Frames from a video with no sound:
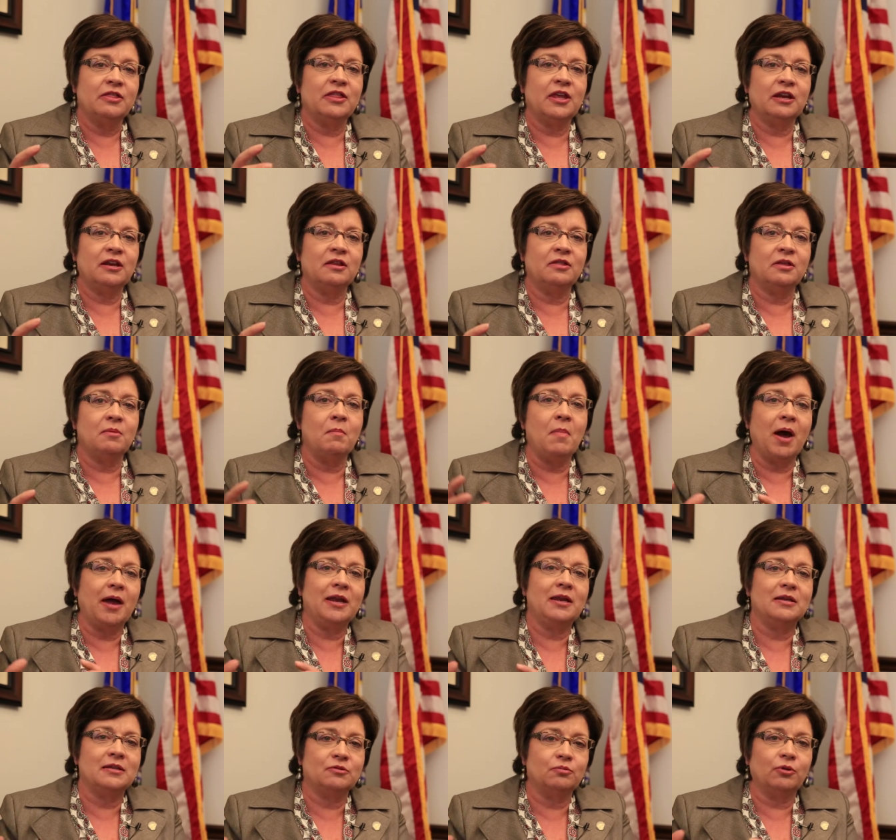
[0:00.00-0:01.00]
that the
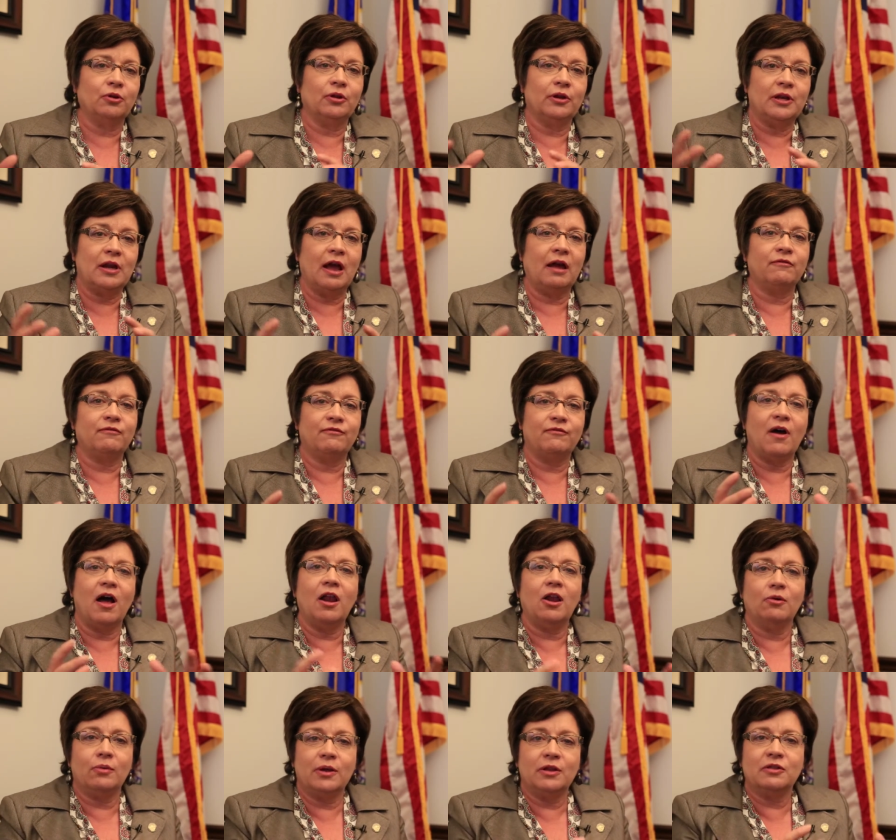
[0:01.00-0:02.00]
money is really not
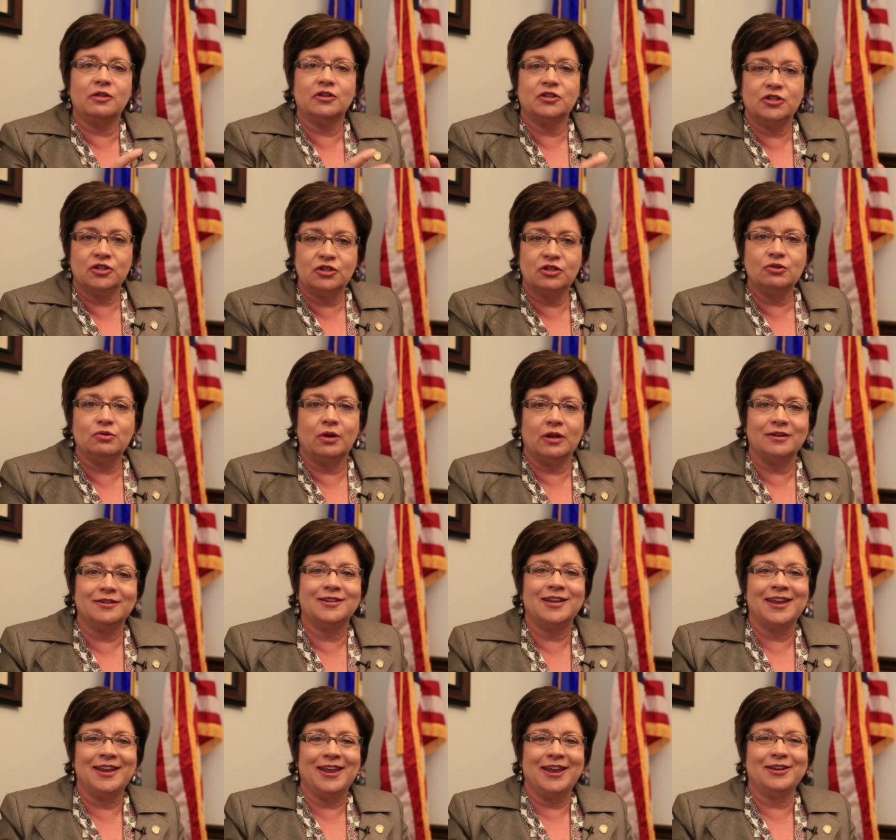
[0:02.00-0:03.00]
following the
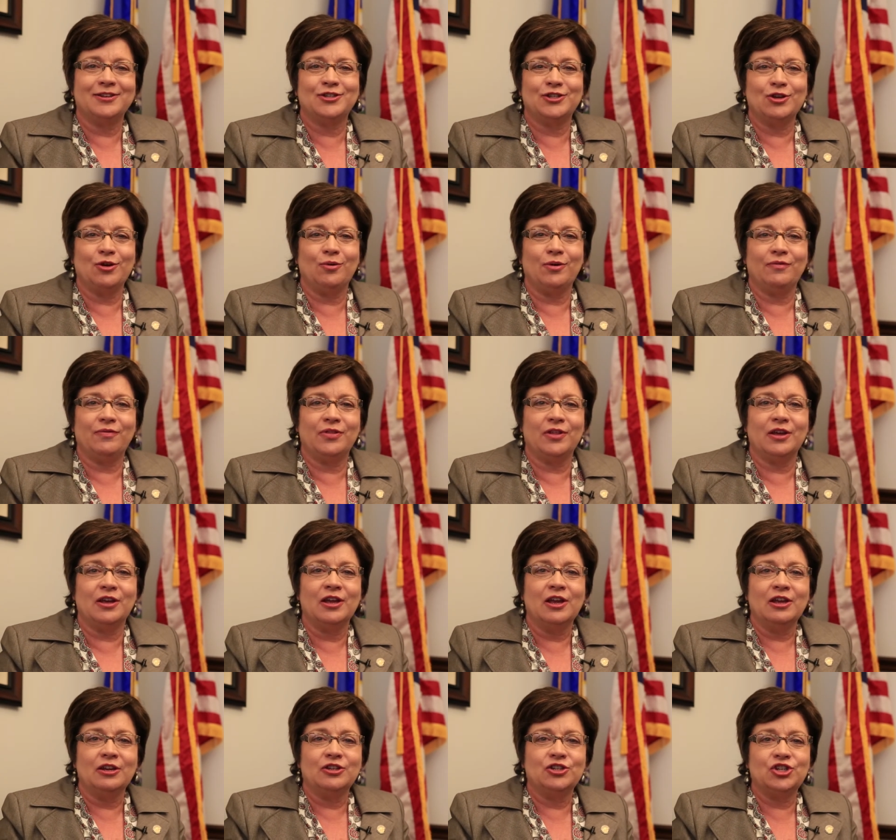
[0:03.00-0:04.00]
student. And so if
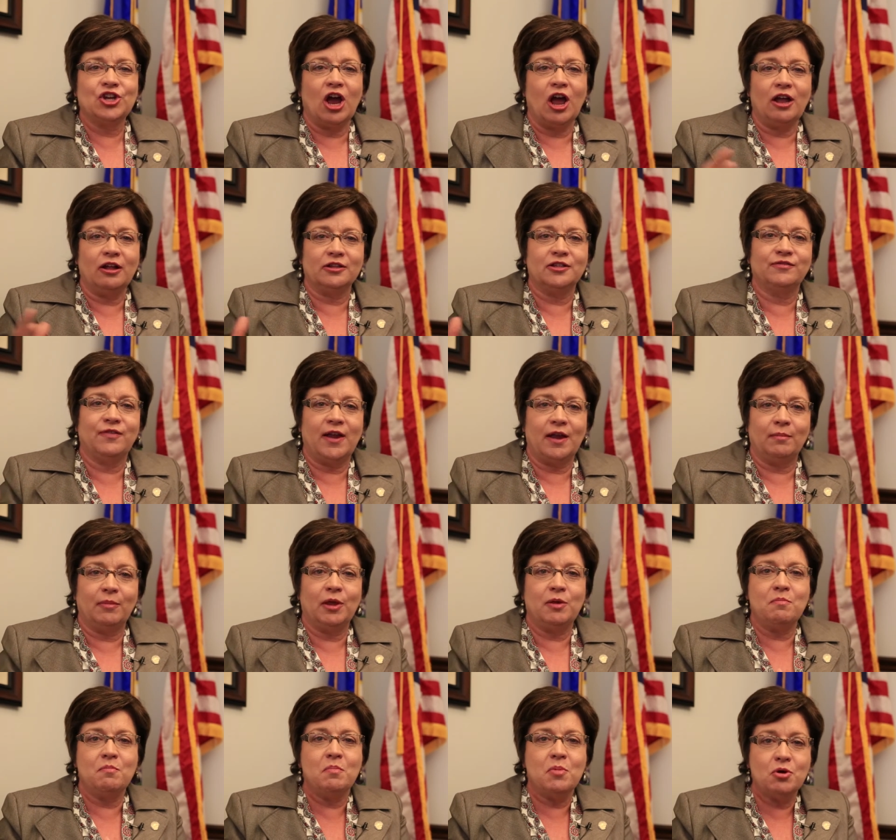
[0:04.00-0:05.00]
the child's
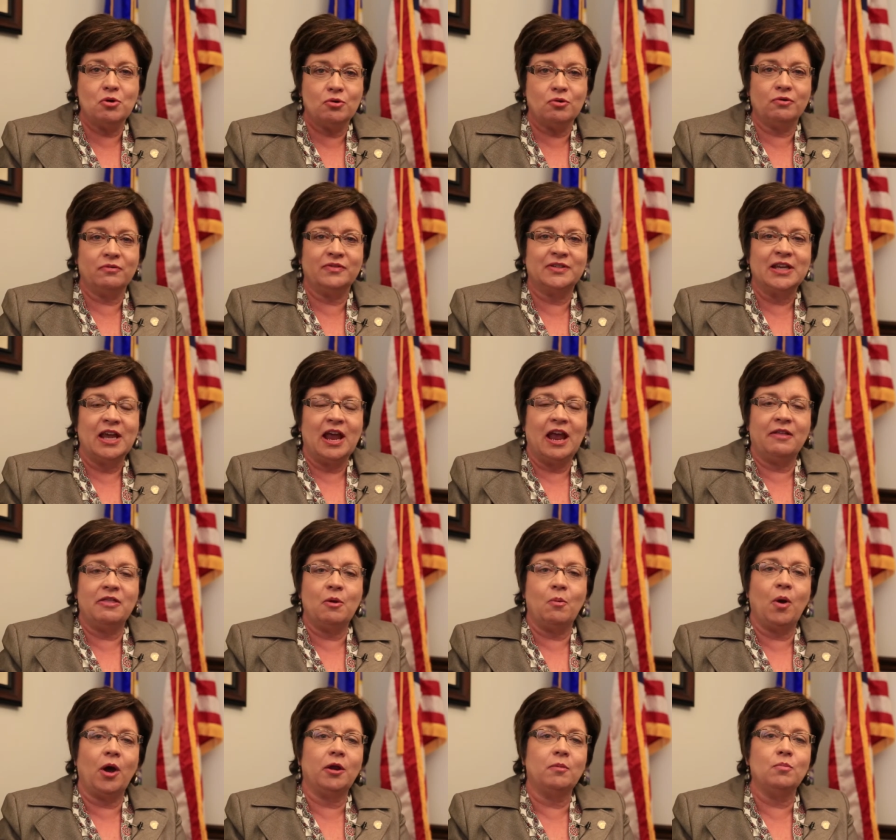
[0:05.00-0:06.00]
family moves and
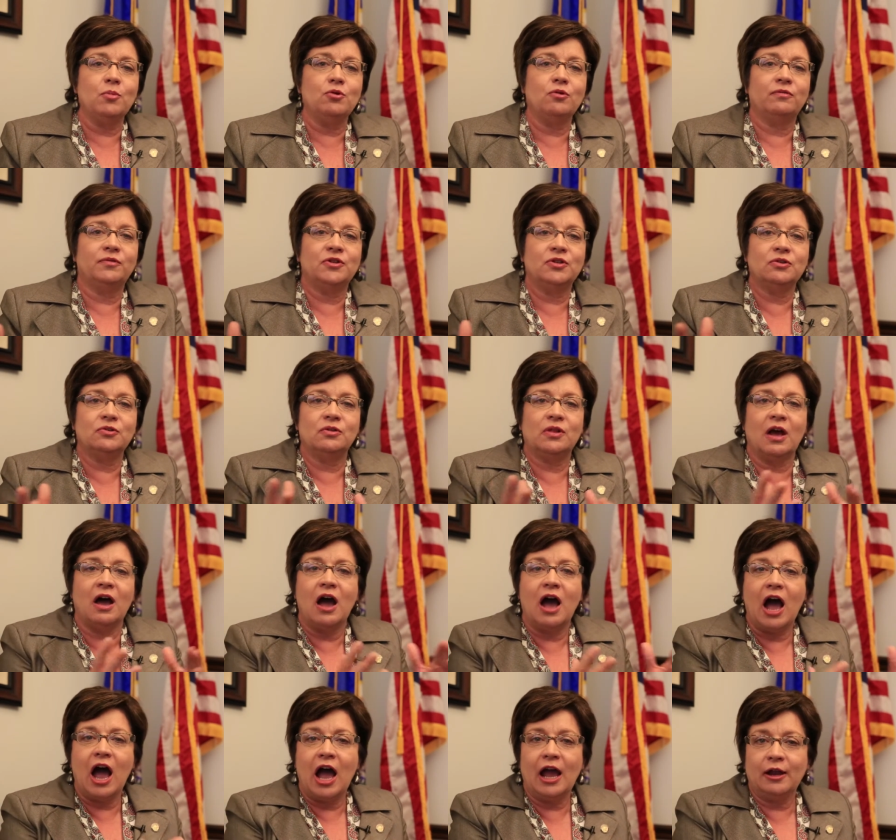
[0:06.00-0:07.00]
they want to move to the
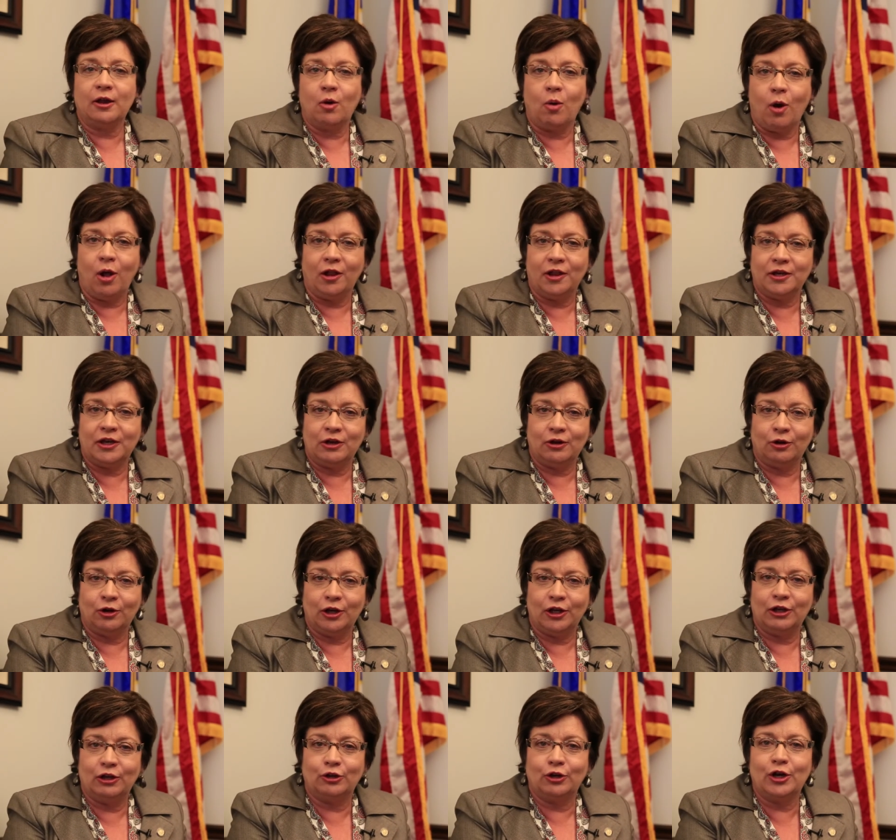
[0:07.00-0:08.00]
high quality
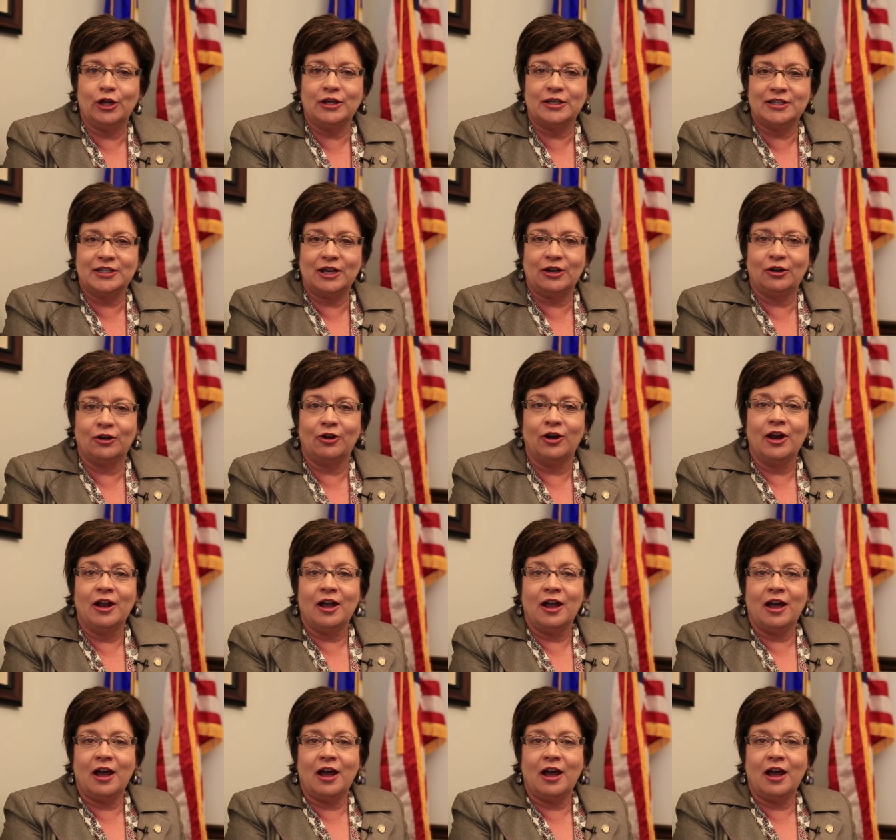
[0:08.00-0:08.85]
early learning center